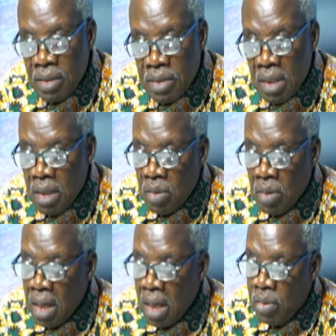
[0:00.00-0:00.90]
train ni
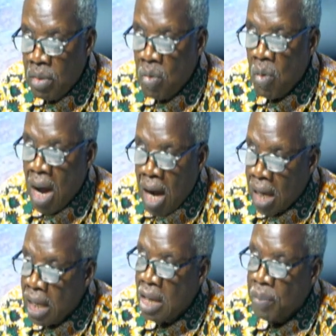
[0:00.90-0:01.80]
kra na duru
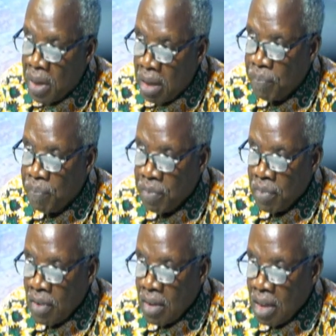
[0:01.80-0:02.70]
wa nka ye pe.
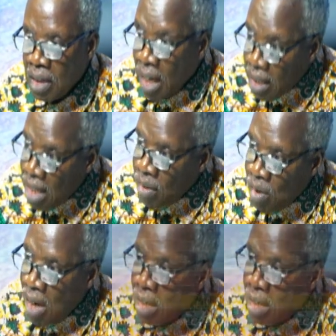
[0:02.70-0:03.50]
Na de no a